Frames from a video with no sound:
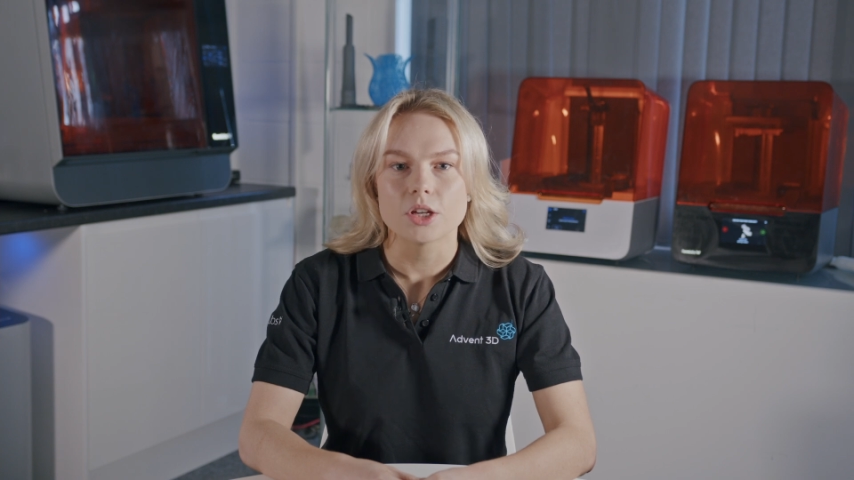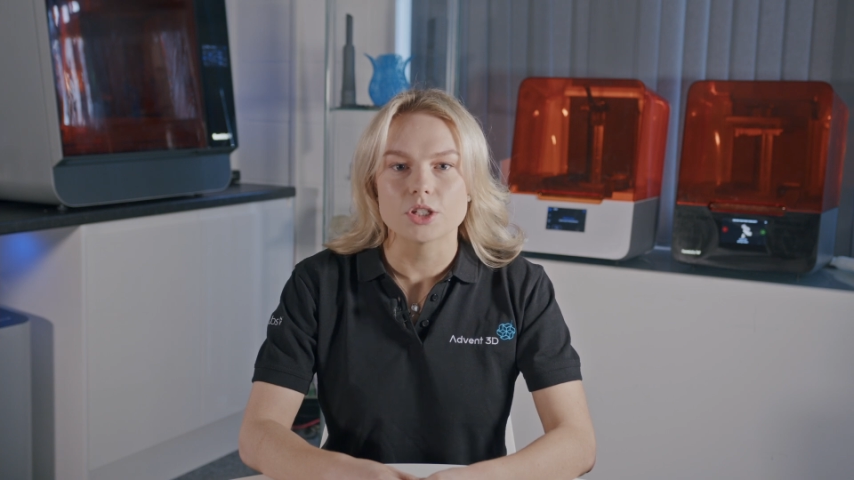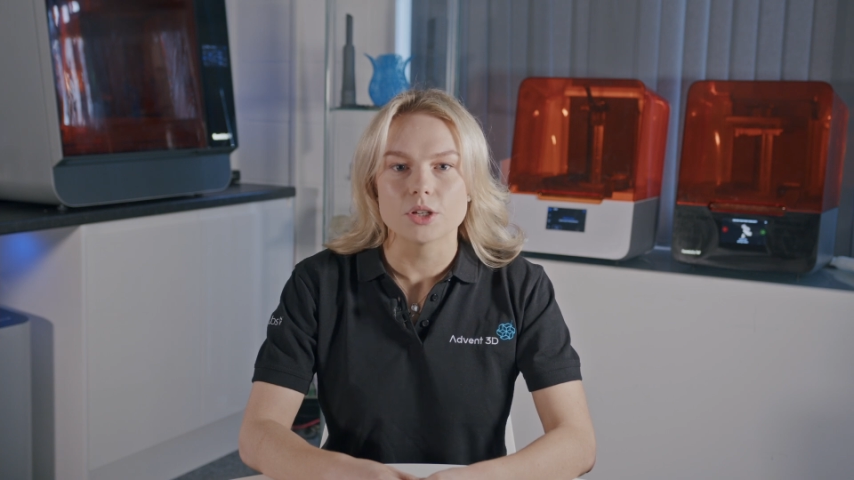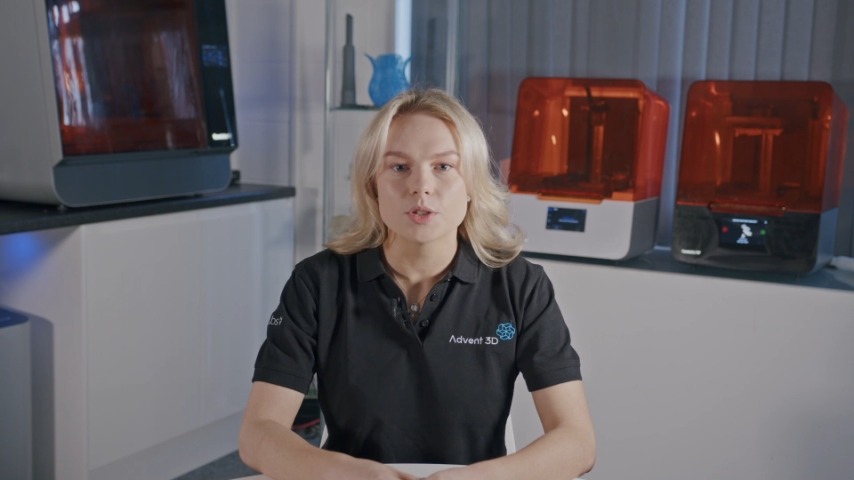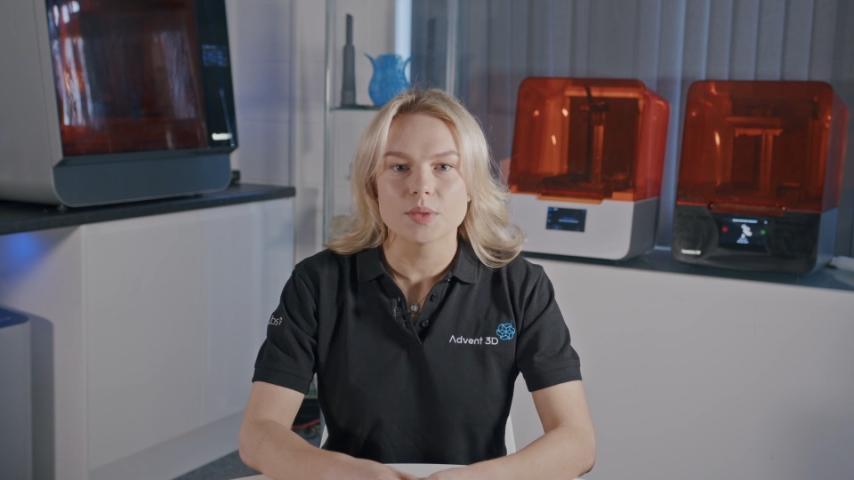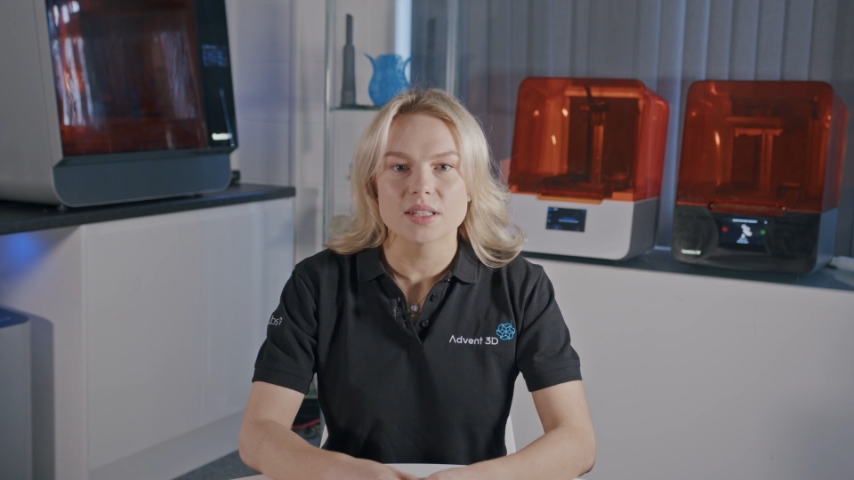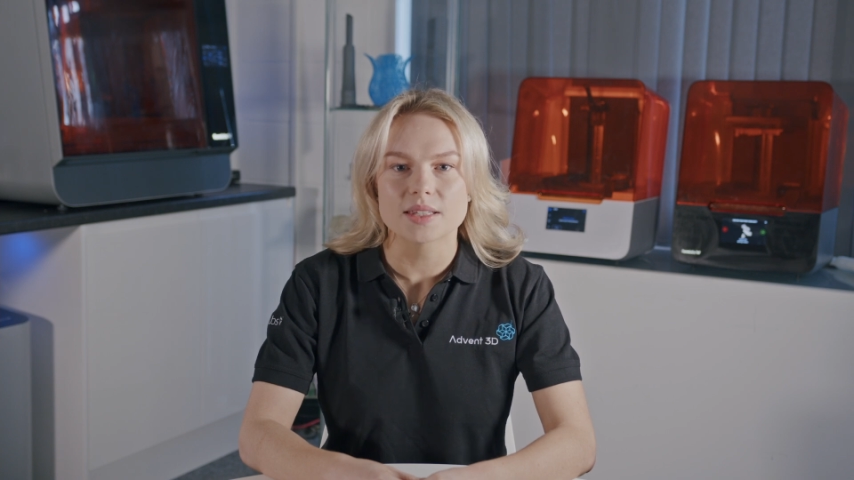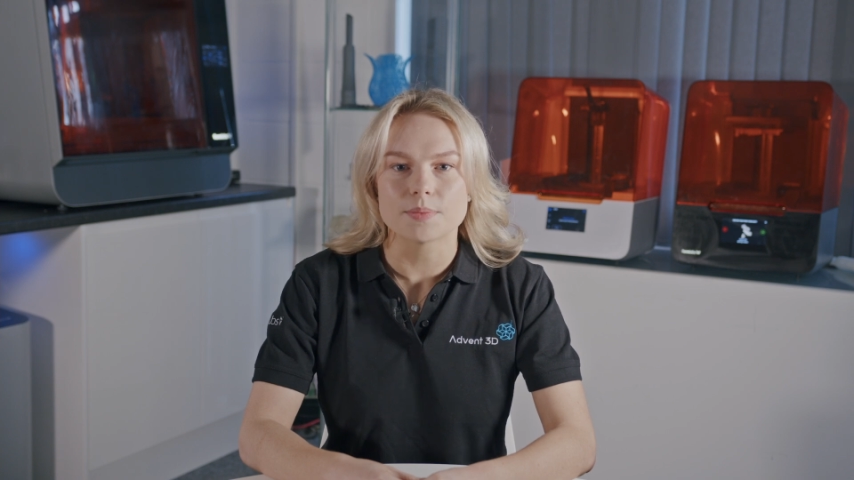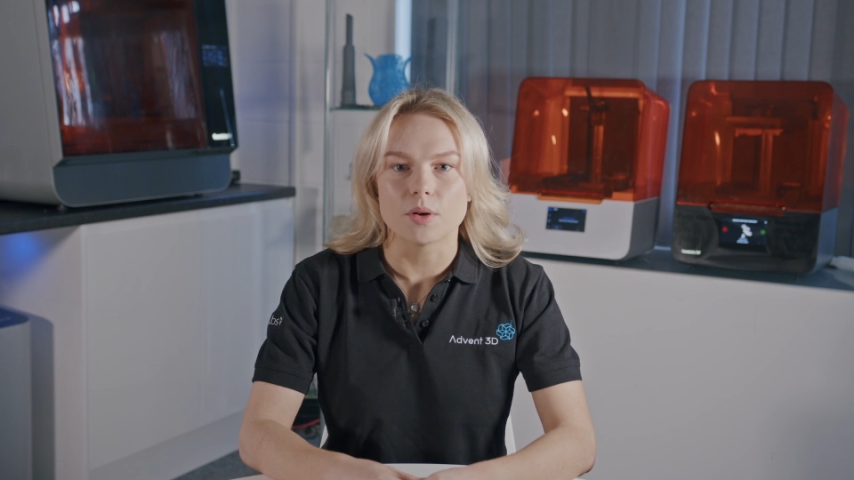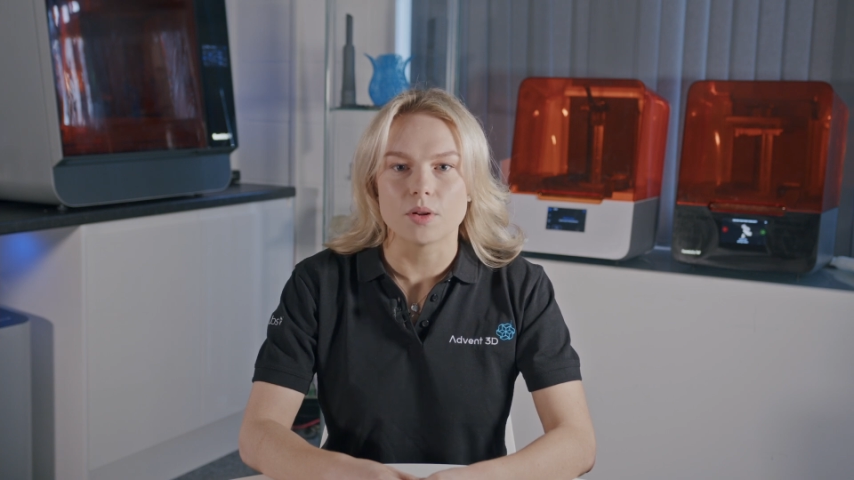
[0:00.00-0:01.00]
Due to its
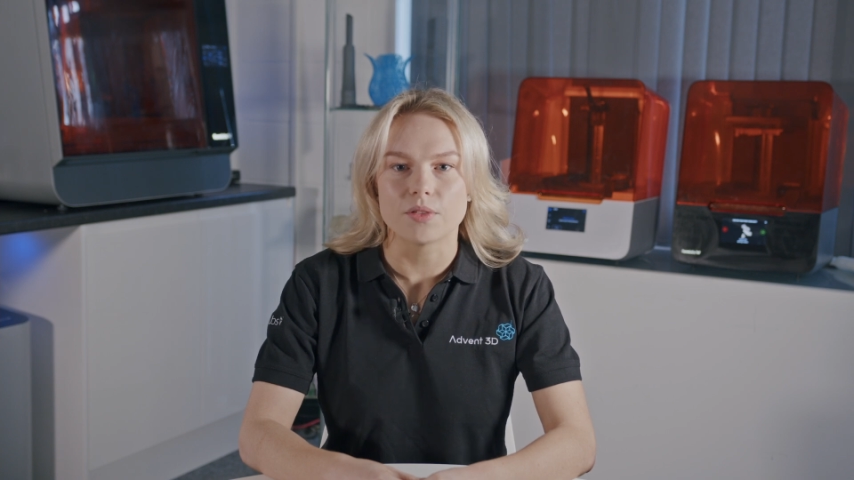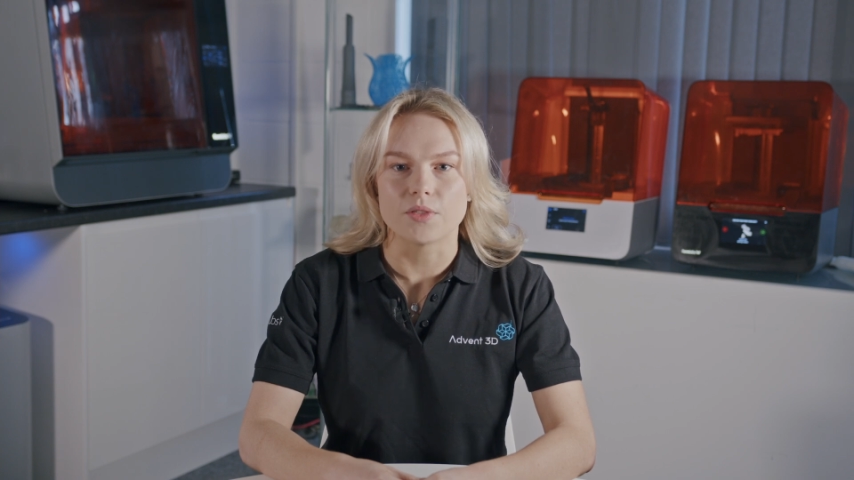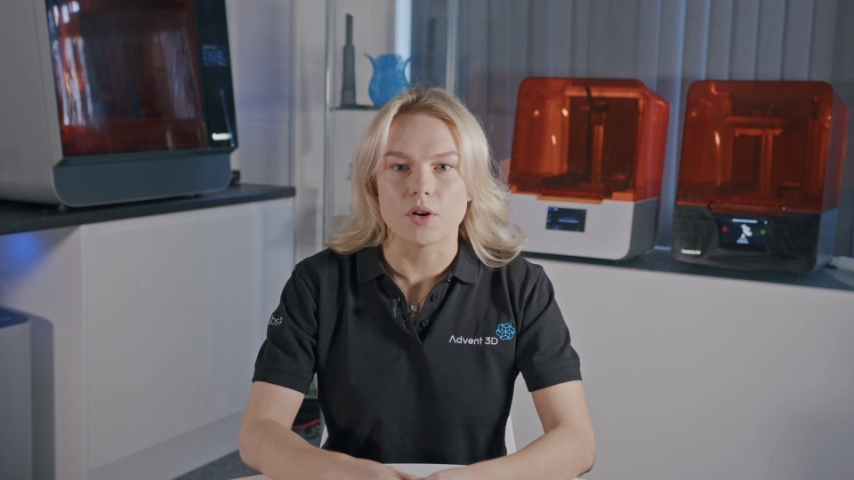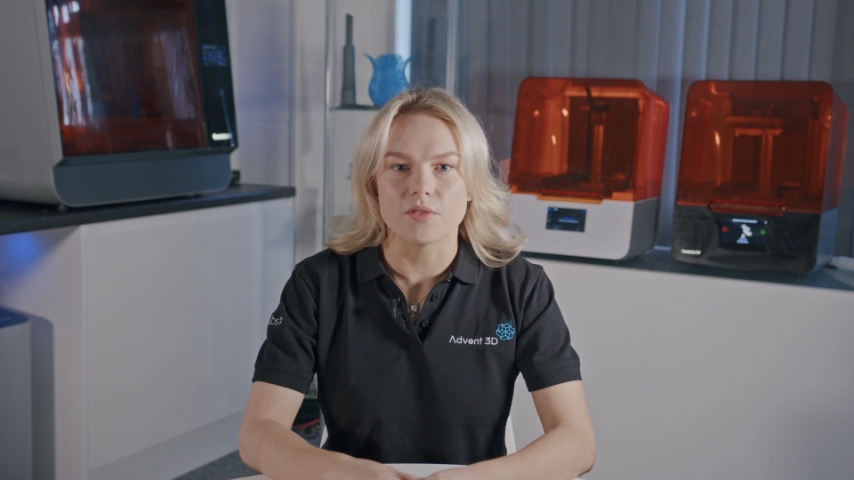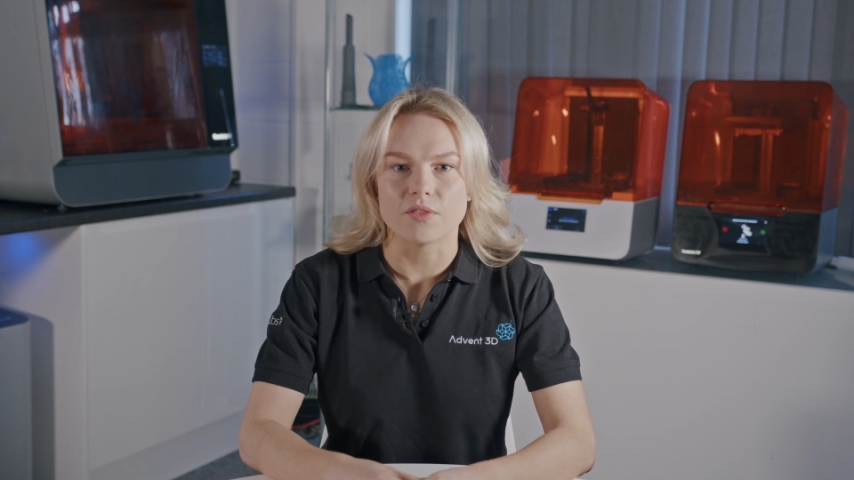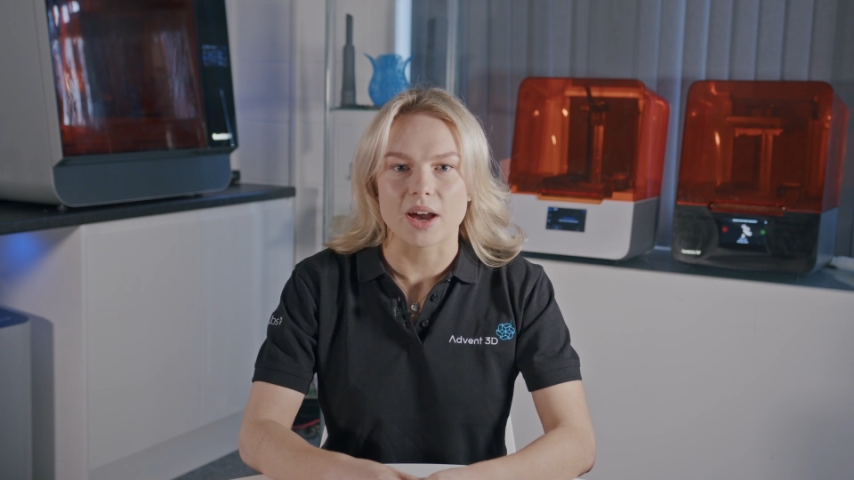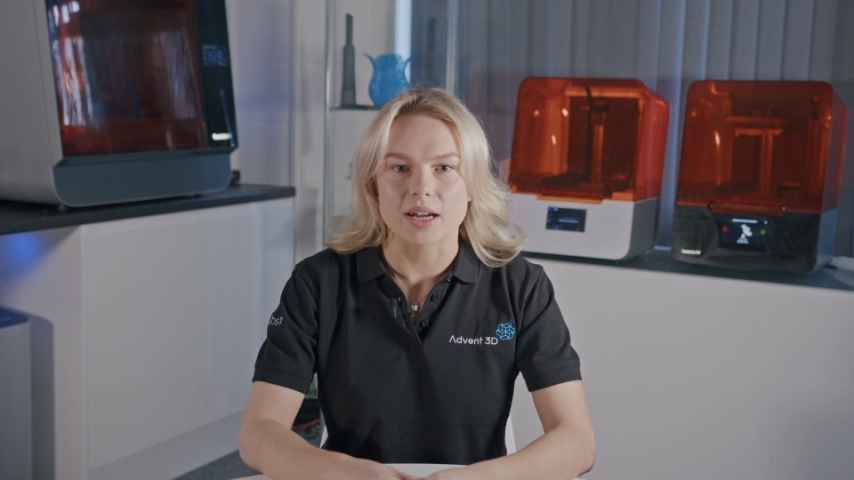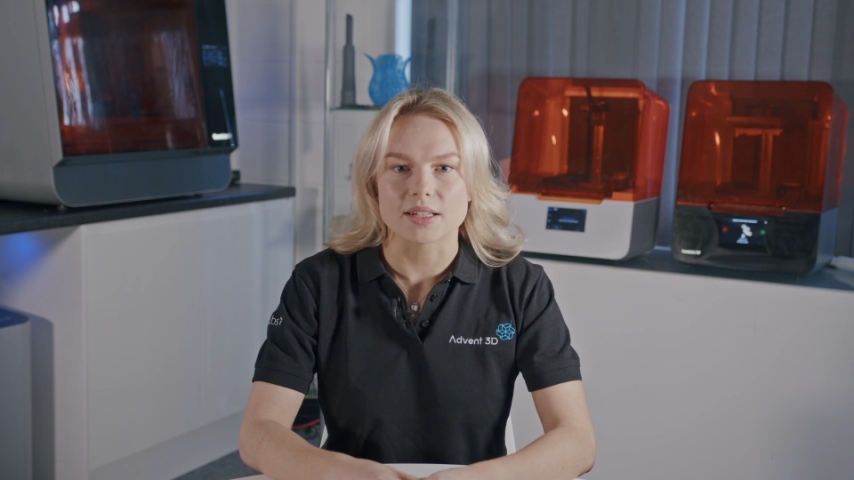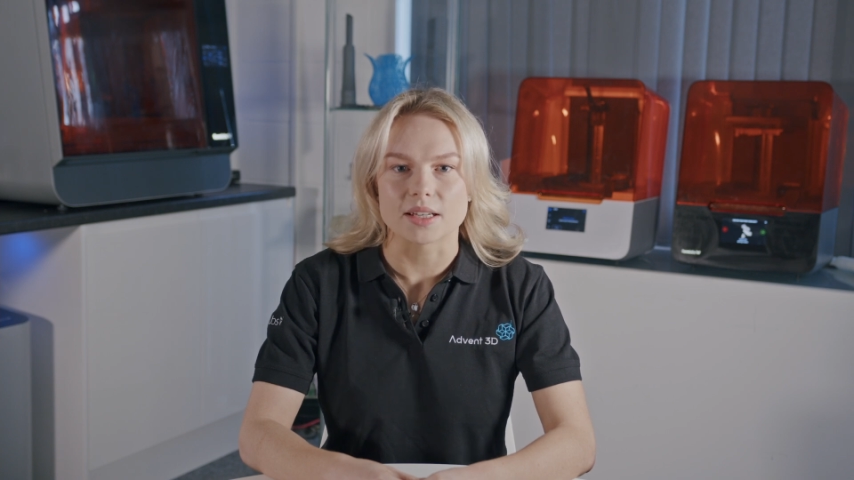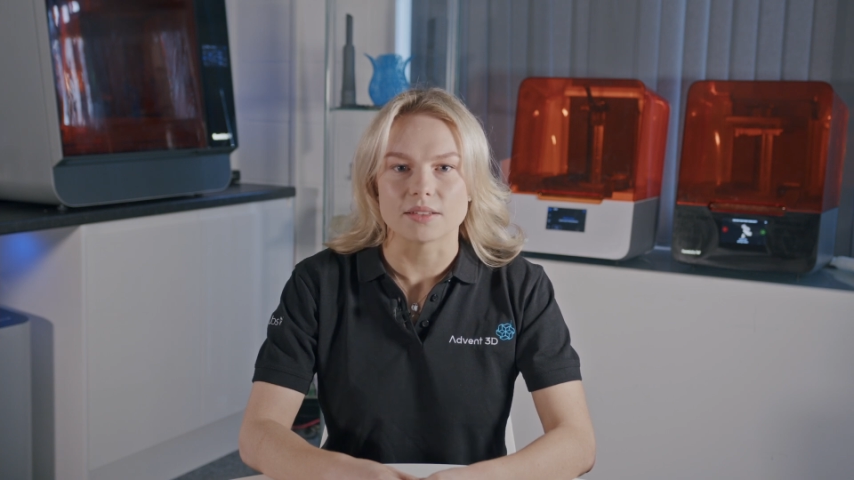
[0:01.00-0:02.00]
small form
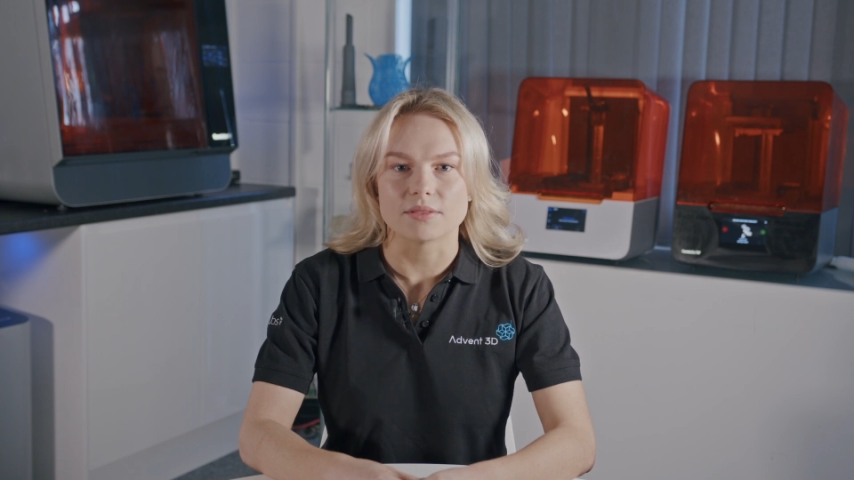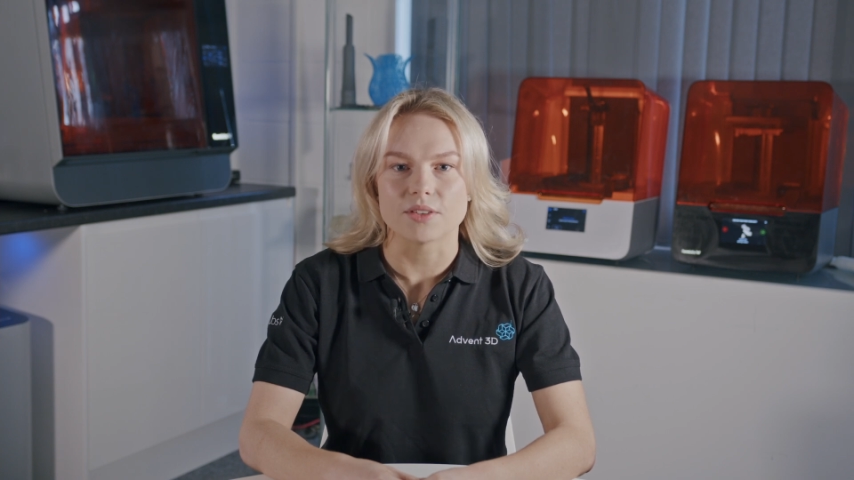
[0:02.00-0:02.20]
factor,